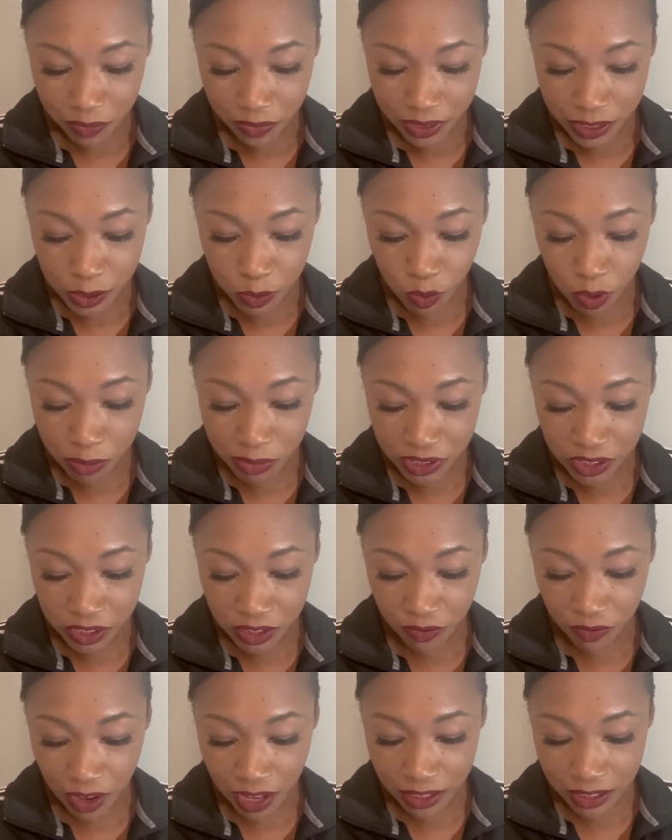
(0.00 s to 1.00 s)
This woman just
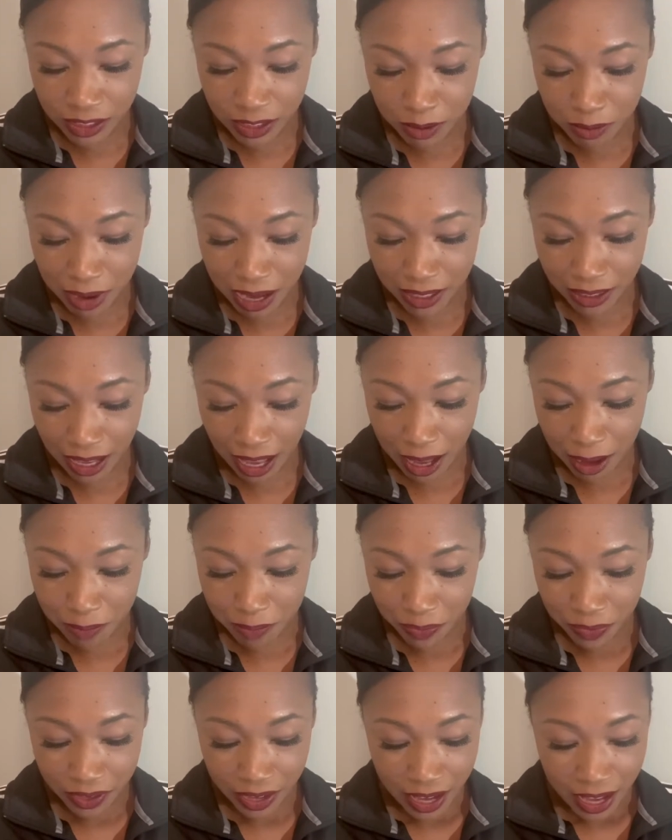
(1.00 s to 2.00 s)
fell into my lap.
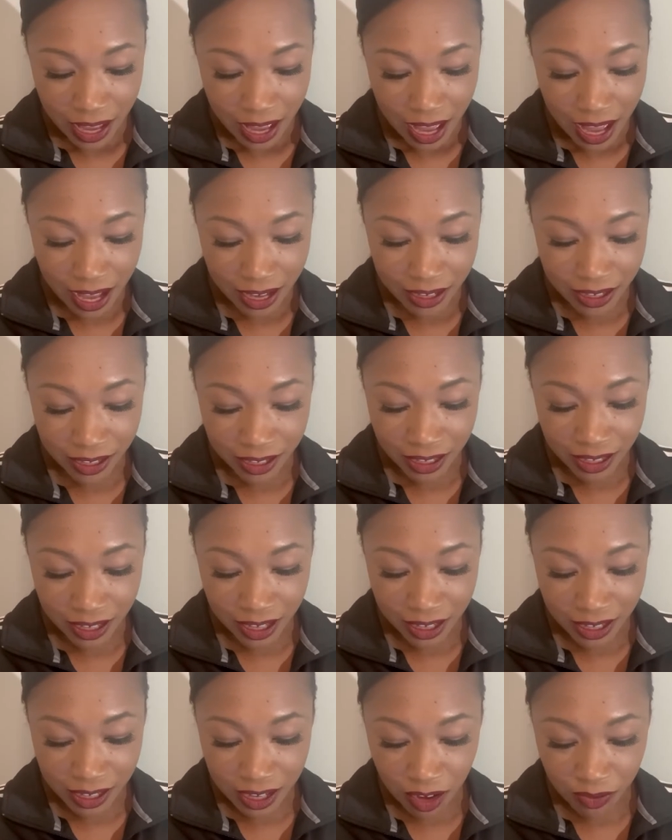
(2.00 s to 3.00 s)
I couldn't
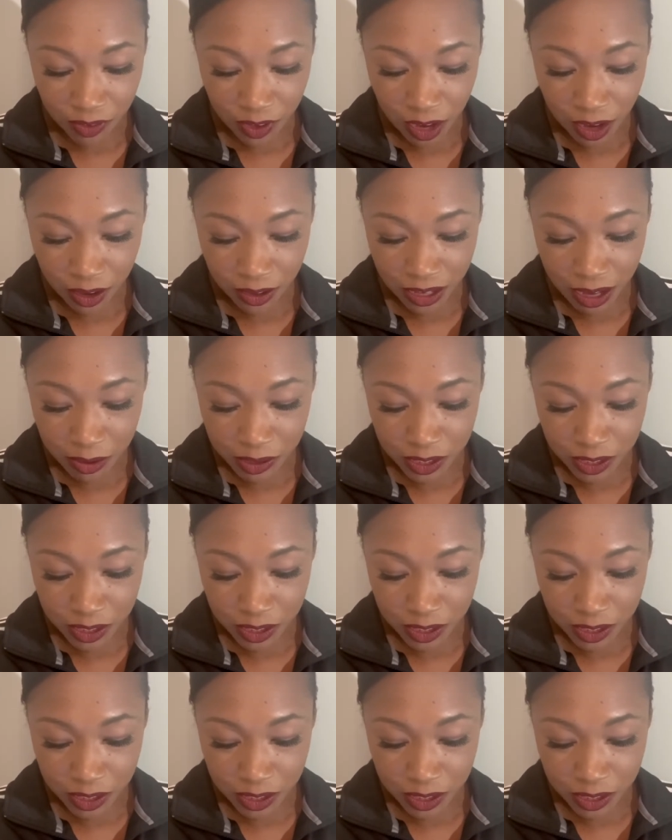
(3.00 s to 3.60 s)
get enough of her, and